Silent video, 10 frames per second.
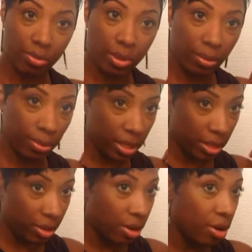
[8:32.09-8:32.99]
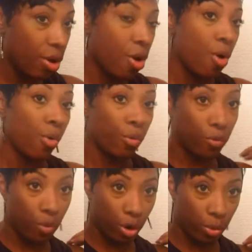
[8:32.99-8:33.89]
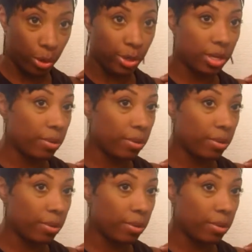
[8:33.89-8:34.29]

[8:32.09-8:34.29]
bit of bend forward.